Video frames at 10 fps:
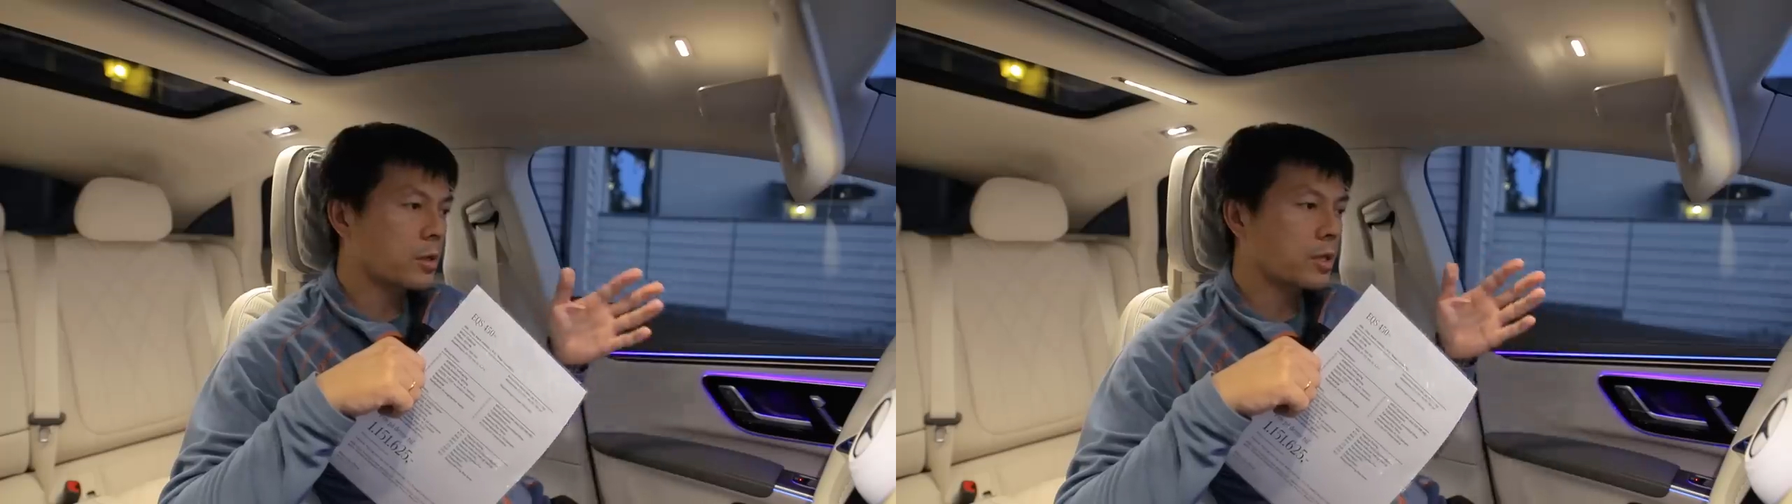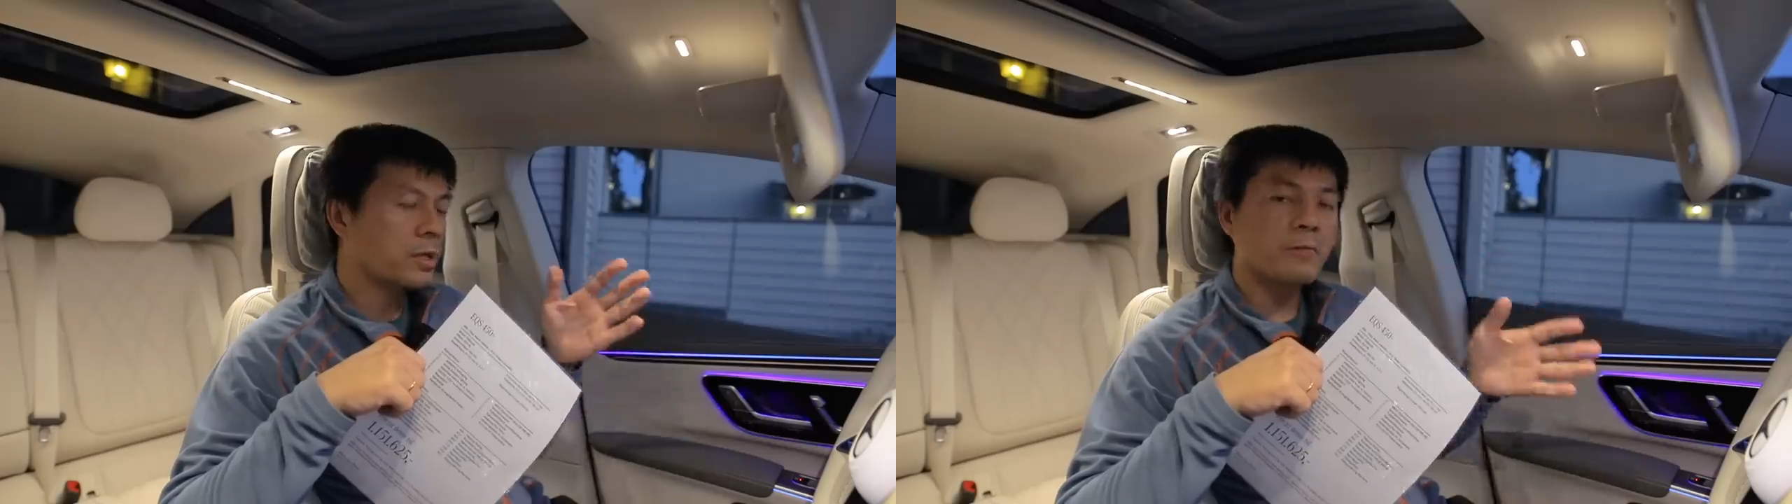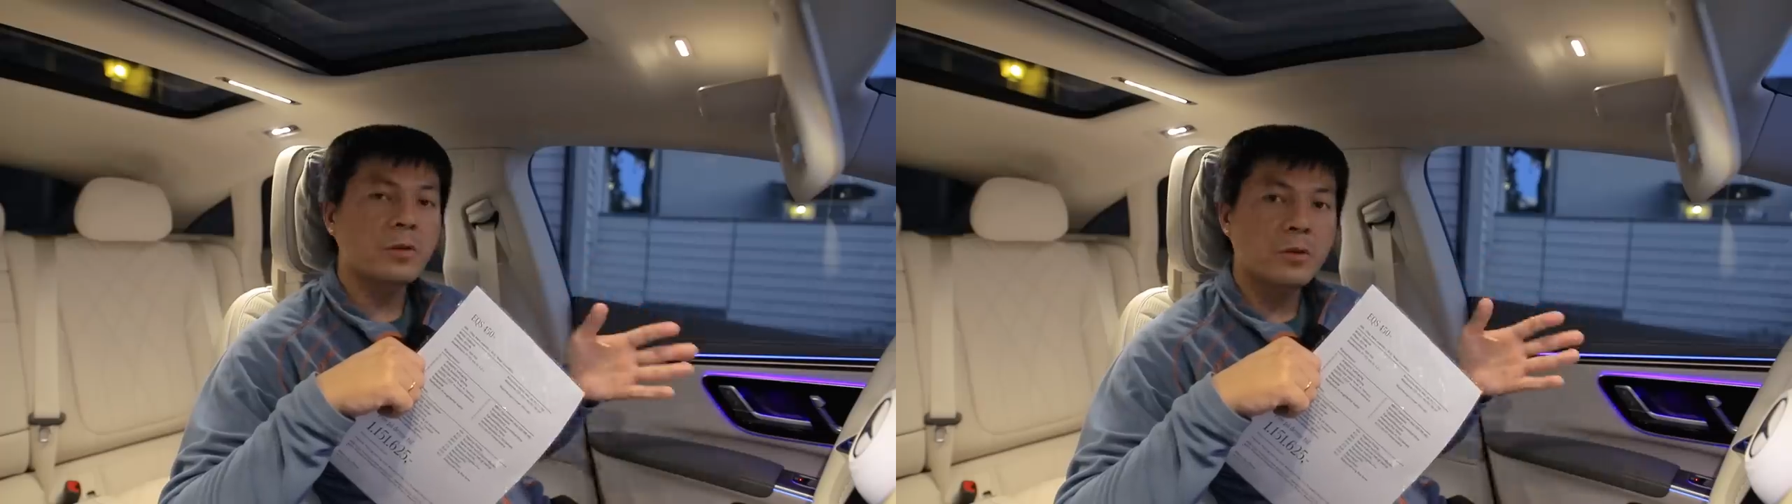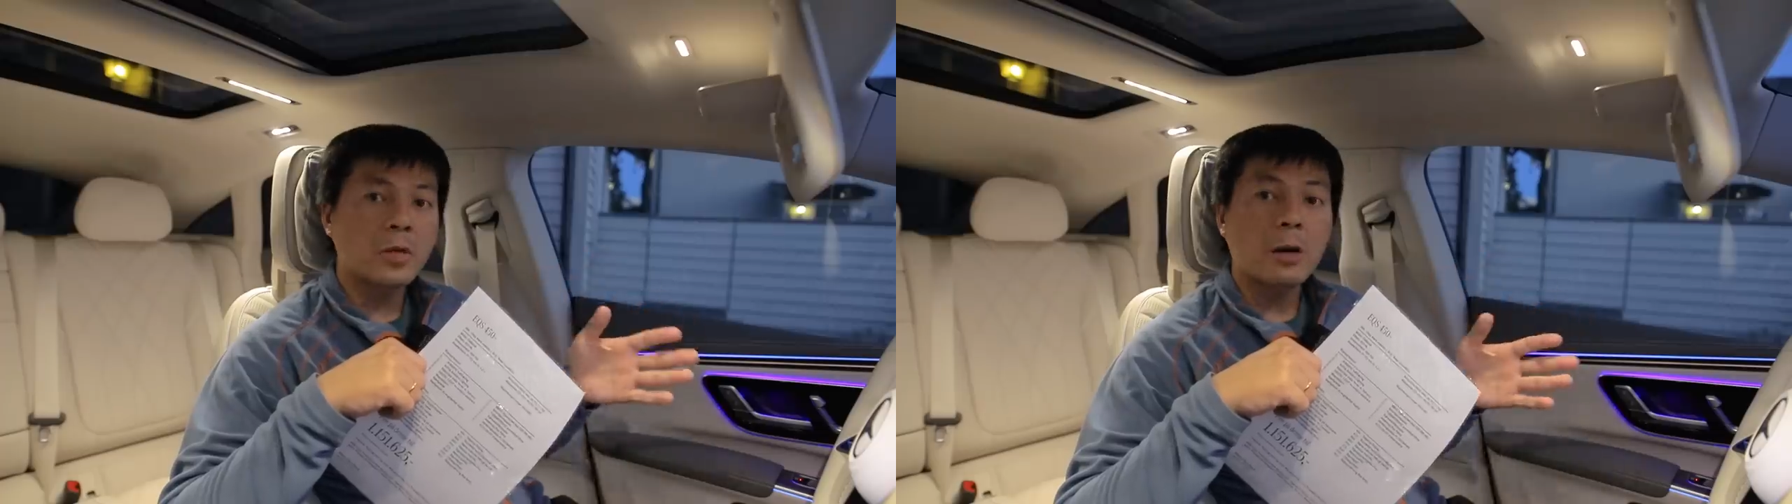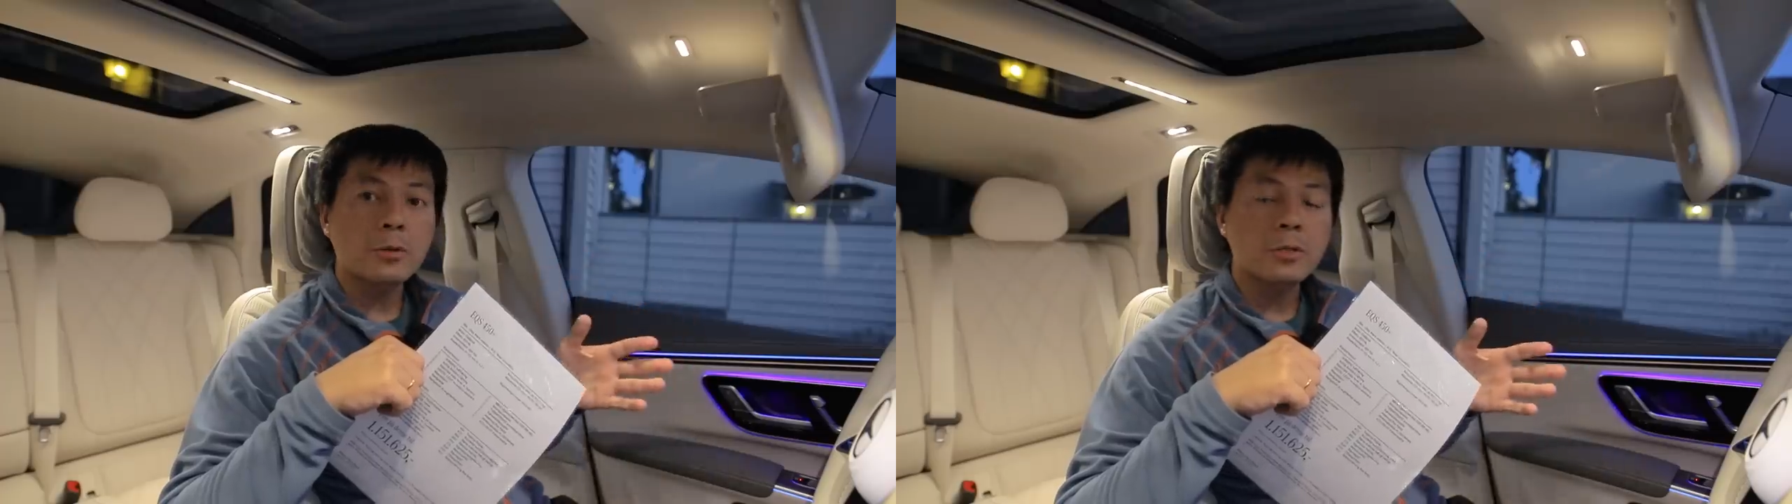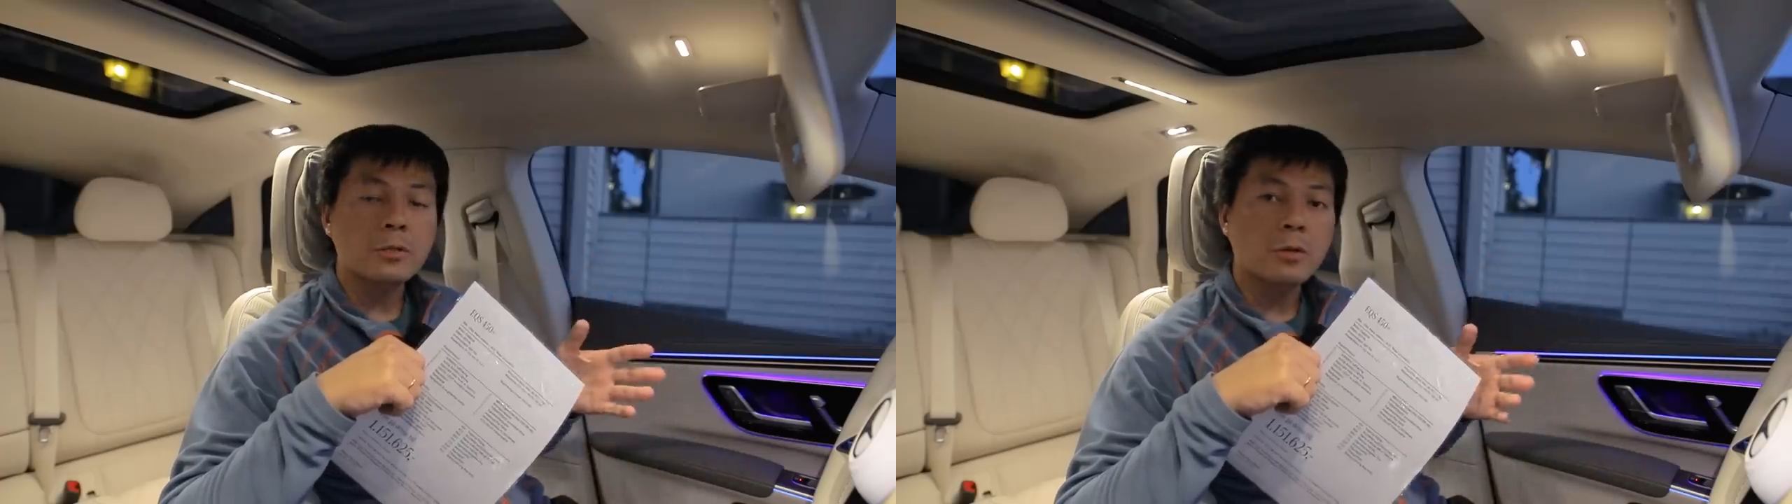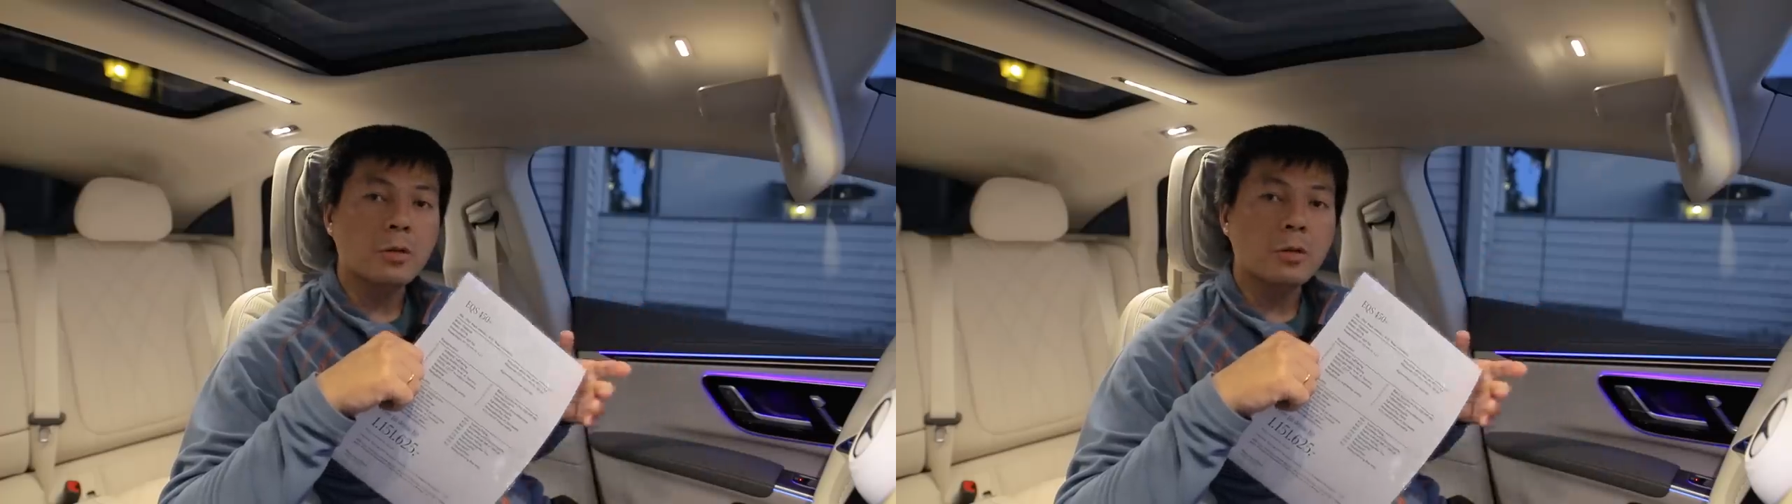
eleven thousand